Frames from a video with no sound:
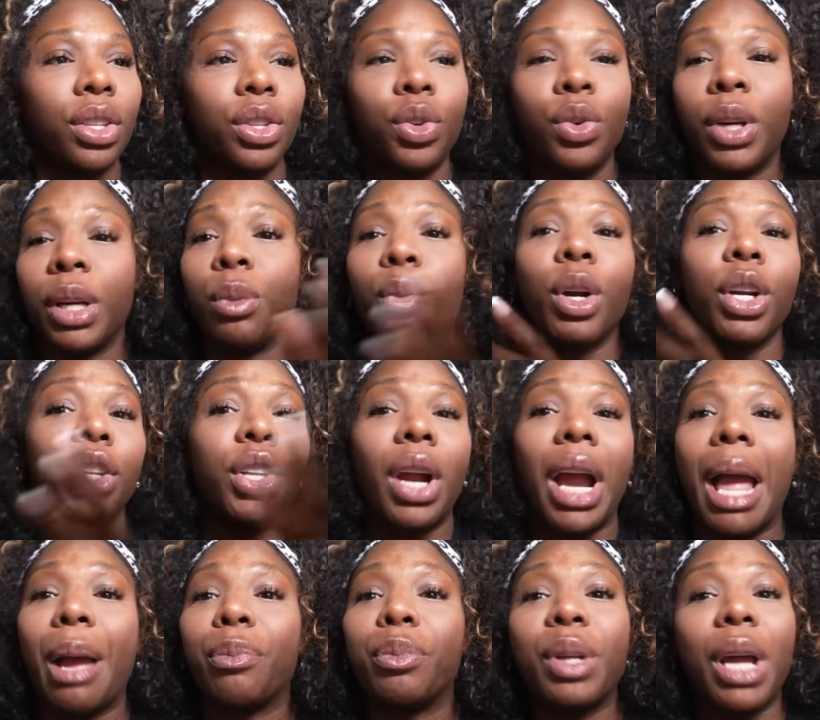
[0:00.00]
you can work your
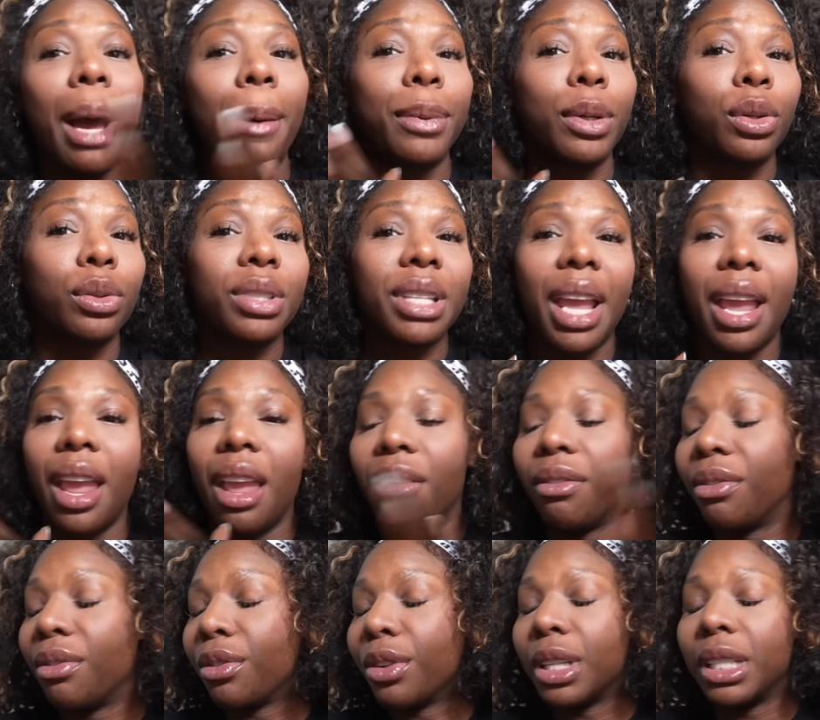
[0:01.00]
abdominals
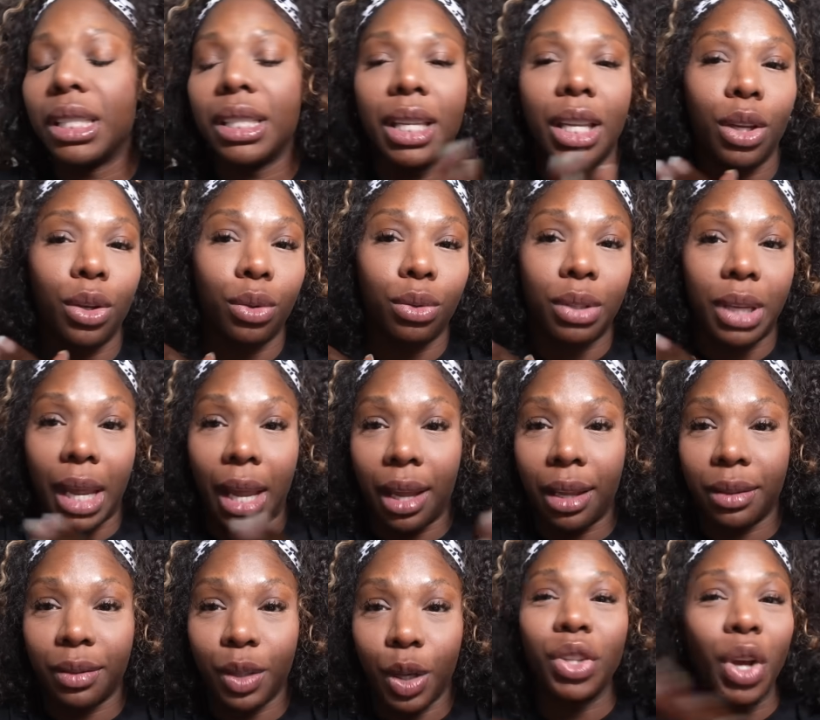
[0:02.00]
every single day.